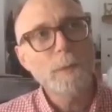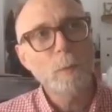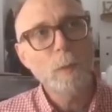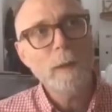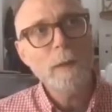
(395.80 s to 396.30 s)

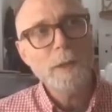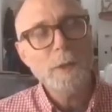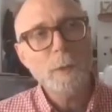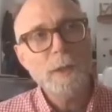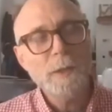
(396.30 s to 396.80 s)
one of those
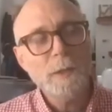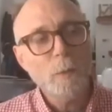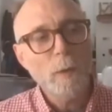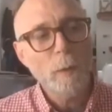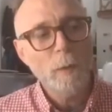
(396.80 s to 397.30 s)

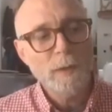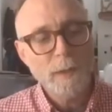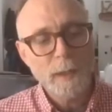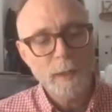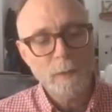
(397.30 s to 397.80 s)
situations where, once
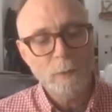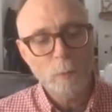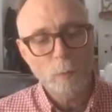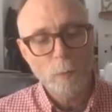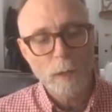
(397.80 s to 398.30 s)

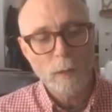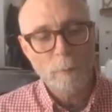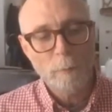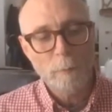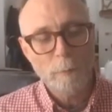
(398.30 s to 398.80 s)
again,
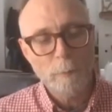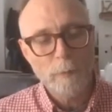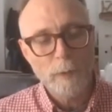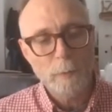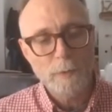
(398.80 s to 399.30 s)

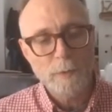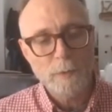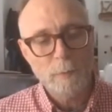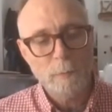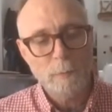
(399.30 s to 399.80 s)
there was
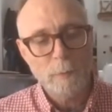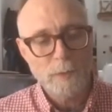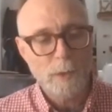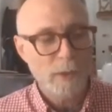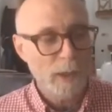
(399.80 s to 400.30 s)
some
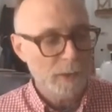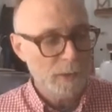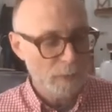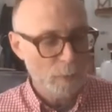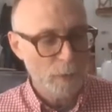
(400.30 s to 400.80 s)

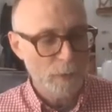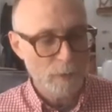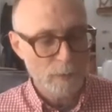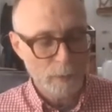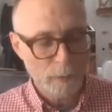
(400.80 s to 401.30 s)
associations with
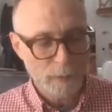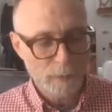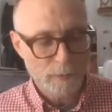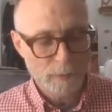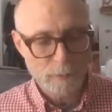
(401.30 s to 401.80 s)
those
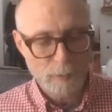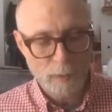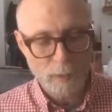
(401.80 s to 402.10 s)
lyrics